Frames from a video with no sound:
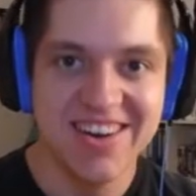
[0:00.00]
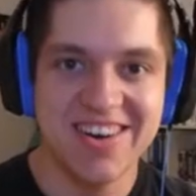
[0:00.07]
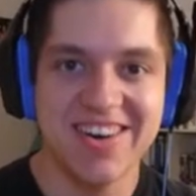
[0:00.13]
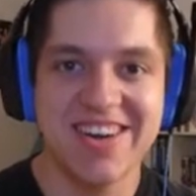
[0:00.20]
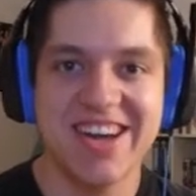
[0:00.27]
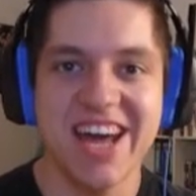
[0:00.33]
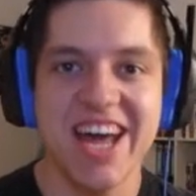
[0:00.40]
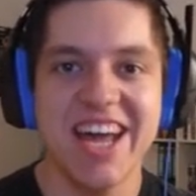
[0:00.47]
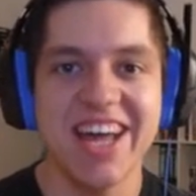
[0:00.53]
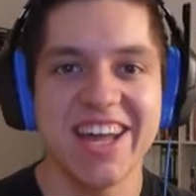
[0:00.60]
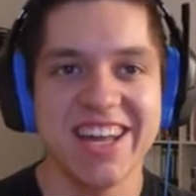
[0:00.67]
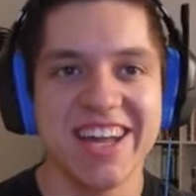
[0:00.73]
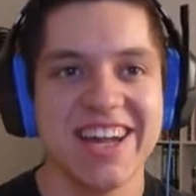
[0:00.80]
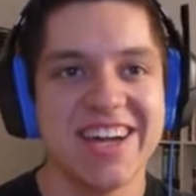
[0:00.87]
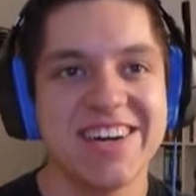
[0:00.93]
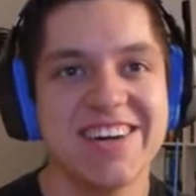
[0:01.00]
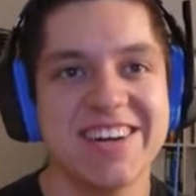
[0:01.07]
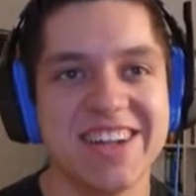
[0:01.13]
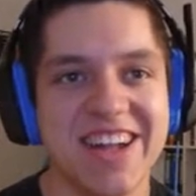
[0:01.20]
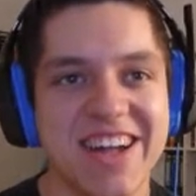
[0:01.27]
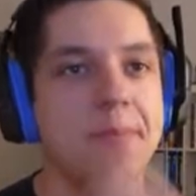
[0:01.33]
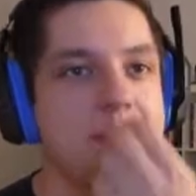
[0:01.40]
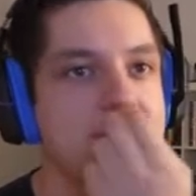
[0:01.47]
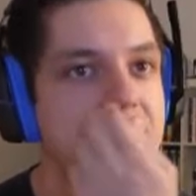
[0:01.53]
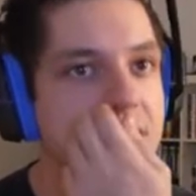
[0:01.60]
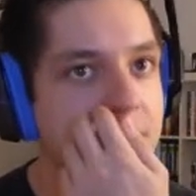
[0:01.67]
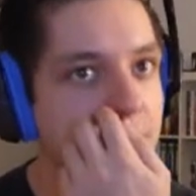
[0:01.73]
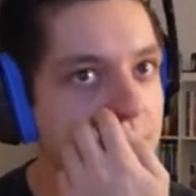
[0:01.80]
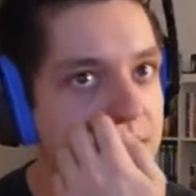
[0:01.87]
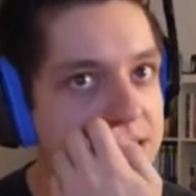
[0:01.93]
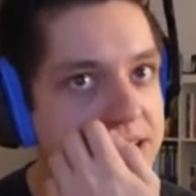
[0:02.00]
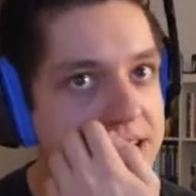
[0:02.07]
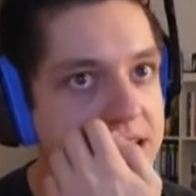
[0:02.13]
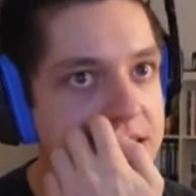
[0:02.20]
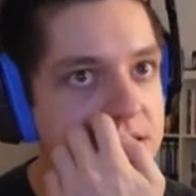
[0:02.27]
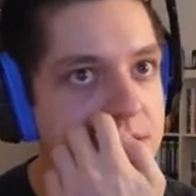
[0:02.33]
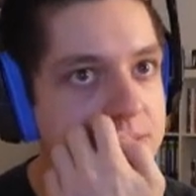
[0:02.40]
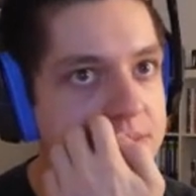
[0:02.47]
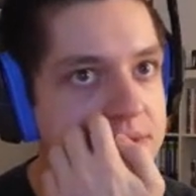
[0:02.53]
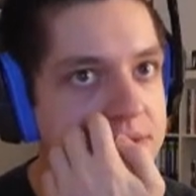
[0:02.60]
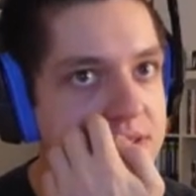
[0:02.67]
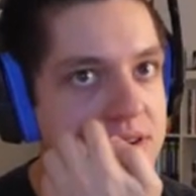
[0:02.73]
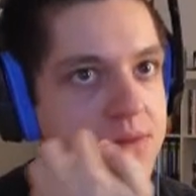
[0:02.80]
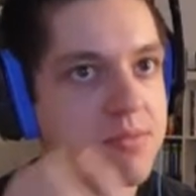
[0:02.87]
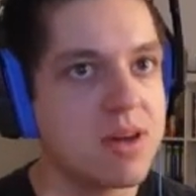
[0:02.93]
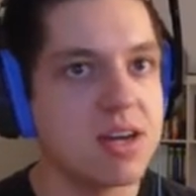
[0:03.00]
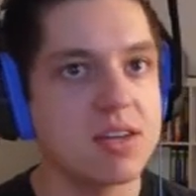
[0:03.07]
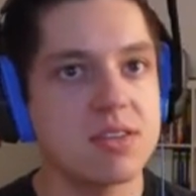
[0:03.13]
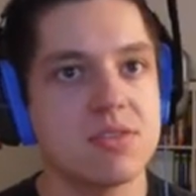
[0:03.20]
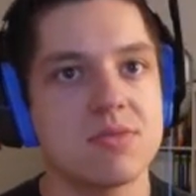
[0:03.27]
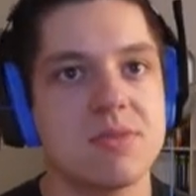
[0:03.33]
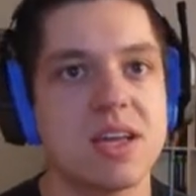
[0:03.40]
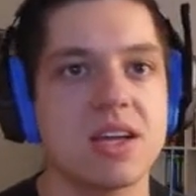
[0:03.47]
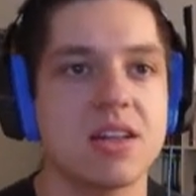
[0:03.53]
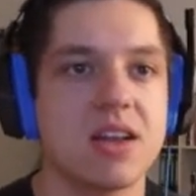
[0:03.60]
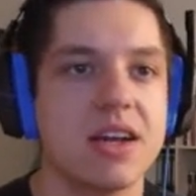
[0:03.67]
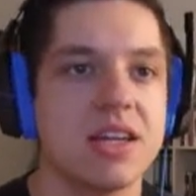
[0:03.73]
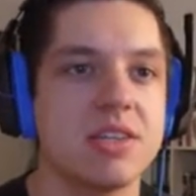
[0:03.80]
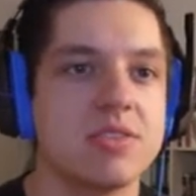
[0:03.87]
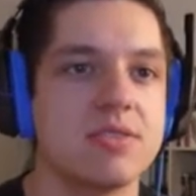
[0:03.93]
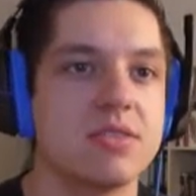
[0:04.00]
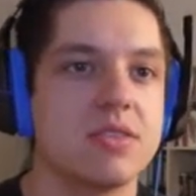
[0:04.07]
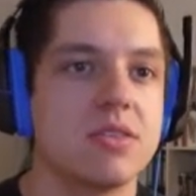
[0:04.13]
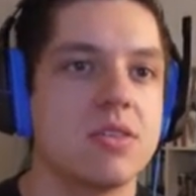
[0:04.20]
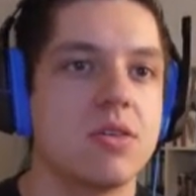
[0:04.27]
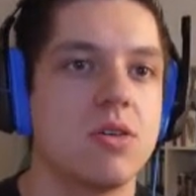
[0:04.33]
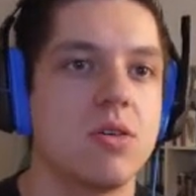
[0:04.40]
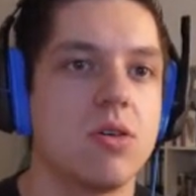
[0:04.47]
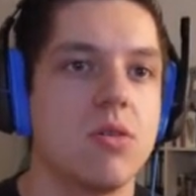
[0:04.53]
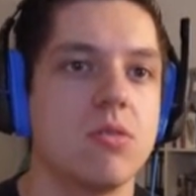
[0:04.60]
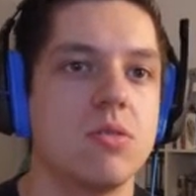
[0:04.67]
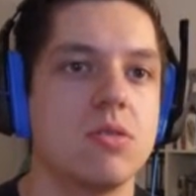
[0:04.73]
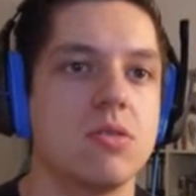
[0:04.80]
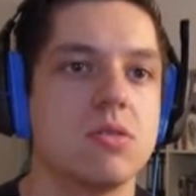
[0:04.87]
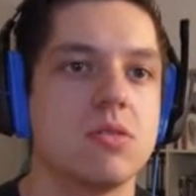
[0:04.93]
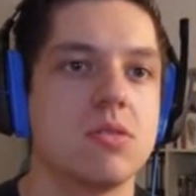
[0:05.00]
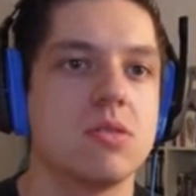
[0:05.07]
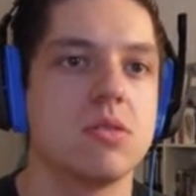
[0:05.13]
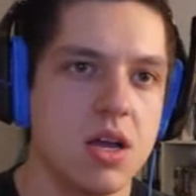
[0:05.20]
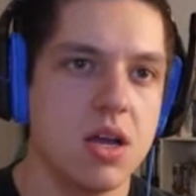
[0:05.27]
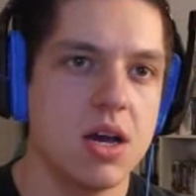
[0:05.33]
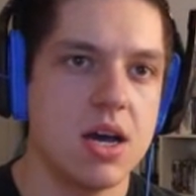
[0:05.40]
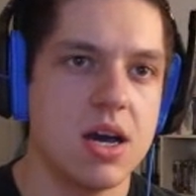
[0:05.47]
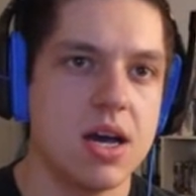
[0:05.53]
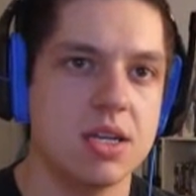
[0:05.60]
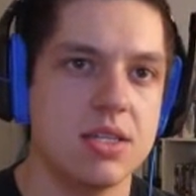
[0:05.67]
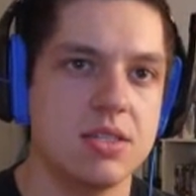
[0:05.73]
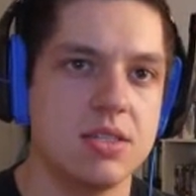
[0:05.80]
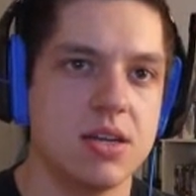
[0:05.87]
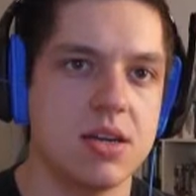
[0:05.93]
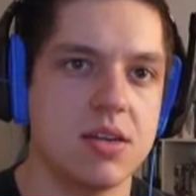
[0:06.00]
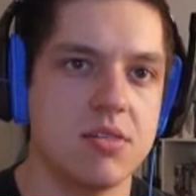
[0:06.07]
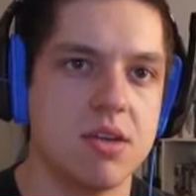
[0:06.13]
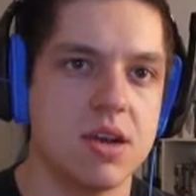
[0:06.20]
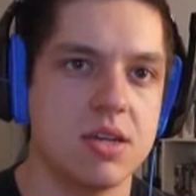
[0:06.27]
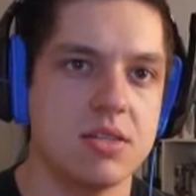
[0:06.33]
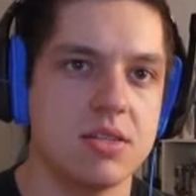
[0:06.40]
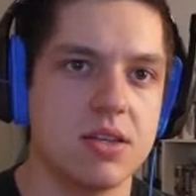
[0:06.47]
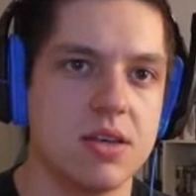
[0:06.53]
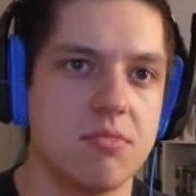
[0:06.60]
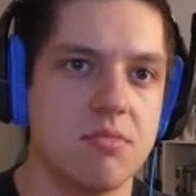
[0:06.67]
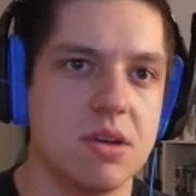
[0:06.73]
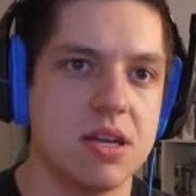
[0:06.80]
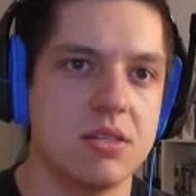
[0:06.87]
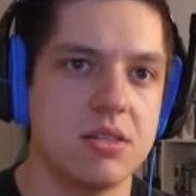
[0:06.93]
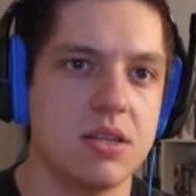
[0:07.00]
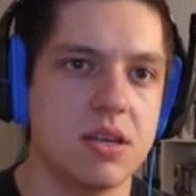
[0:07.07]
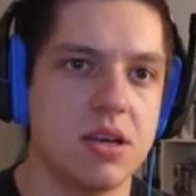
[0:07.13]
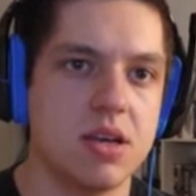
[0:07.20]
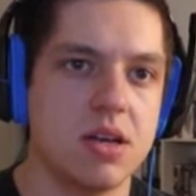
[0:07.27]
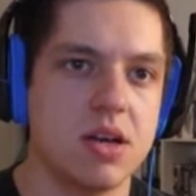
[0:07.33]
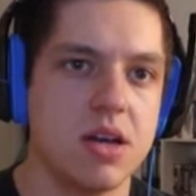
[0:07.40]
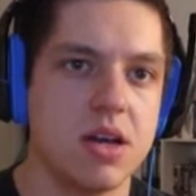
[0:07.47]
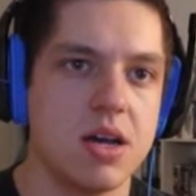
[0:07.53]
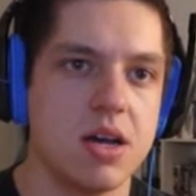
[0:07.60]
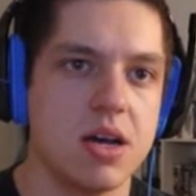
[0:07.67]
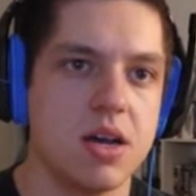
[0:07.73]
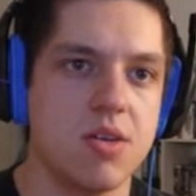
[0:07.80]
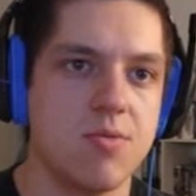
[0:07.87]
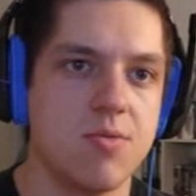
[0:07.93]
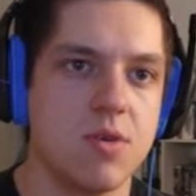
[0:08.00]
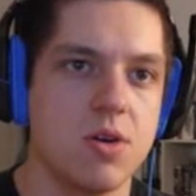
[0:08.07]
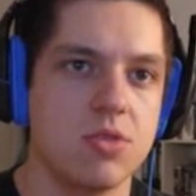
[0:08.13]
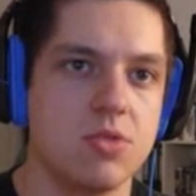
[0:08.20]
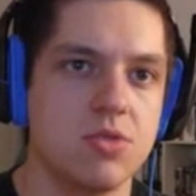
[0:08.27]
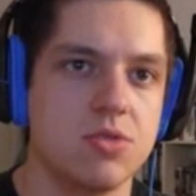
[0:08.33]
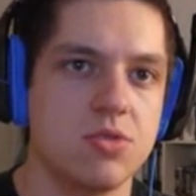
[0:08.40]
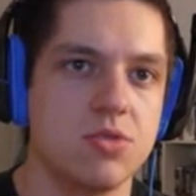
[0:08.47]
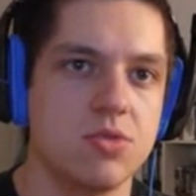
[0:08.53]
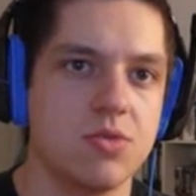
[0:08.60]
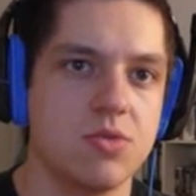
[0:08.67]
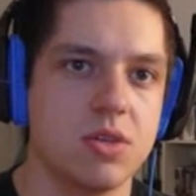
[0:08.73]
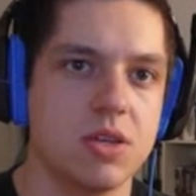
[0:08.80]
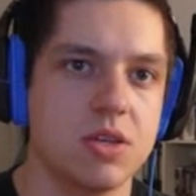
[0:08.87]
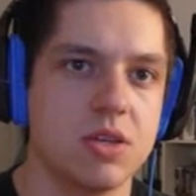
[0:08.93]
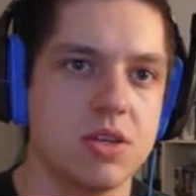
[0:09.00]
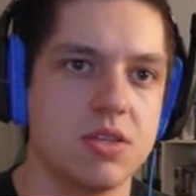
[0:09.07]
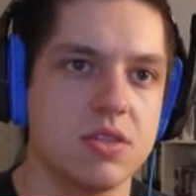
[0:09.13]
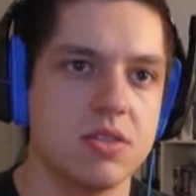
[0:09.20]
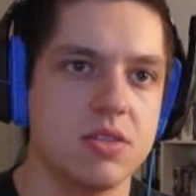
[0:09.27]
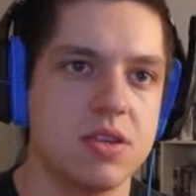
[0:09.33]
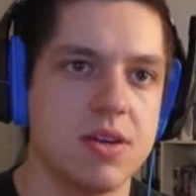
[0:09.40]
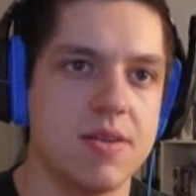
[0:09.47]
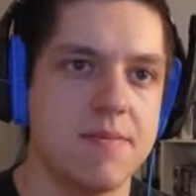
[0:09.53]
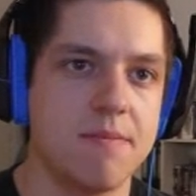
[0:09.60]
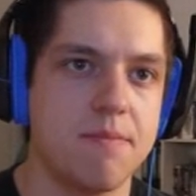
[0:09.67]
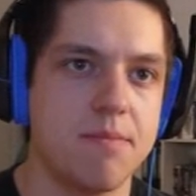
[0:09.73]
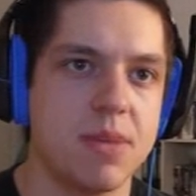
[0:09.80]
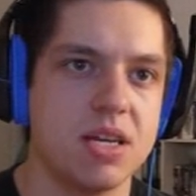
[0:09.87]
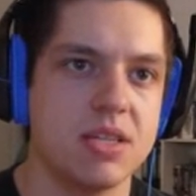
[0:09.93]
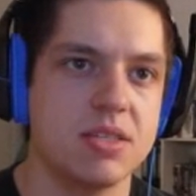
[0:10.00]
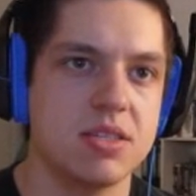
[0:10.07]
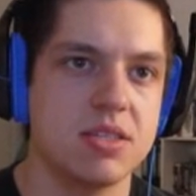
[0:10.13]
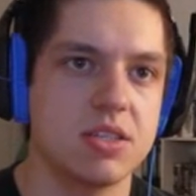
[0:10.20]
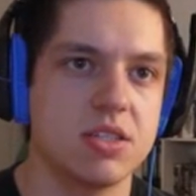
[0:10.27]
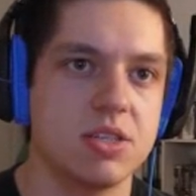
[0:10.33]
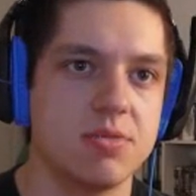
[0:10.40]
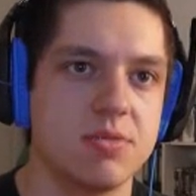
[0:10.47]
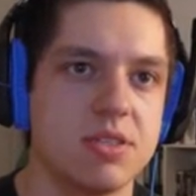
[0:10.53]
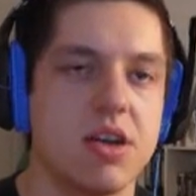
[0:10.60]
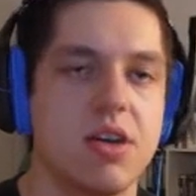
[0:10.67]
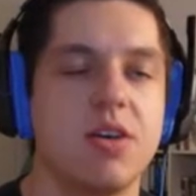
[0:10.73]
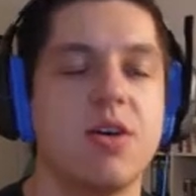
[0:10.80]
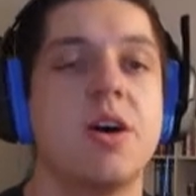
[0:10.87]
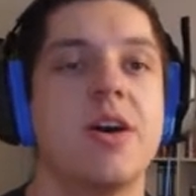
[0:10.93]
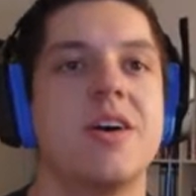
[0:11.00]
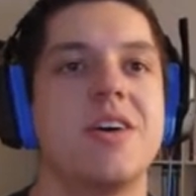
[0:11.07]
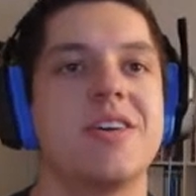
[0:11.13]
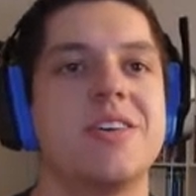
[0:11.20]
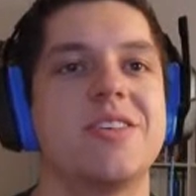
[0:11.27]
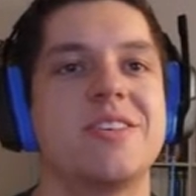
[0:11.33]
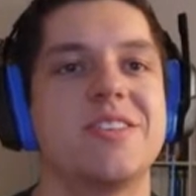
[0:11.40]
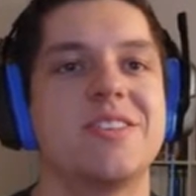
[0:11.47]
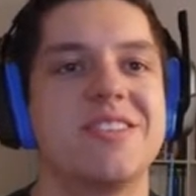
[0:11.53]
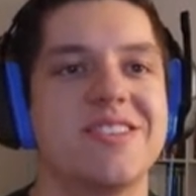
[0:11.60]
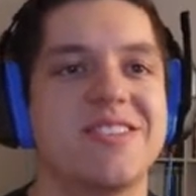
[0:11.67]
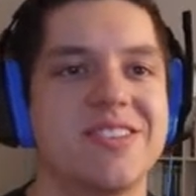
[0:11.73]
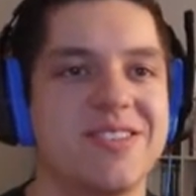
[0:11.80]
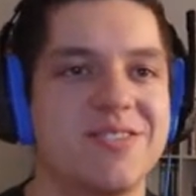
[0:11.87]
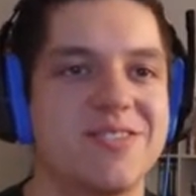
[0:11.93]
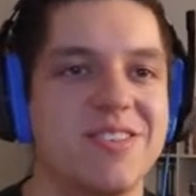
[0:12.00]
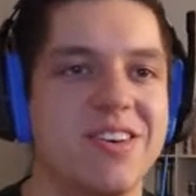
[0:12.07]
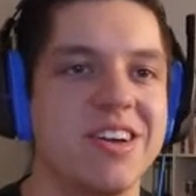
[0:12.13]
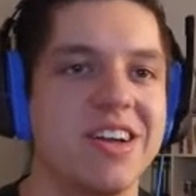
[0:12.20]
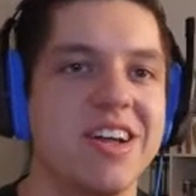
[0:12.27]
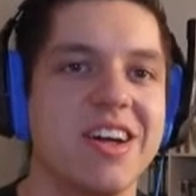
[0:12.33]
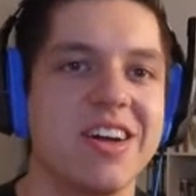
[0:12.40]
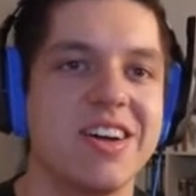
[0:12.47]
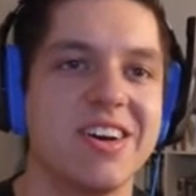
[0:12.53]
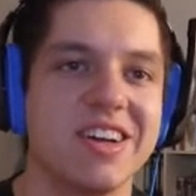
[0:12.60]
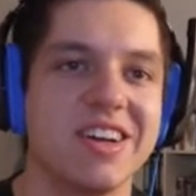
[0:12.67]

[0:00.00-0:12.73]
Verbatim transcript: Okay, okay. What can you put in a bucket to make it lighter? Oh. Asta Rasta Basta, I want to eat some pasta. Let's go.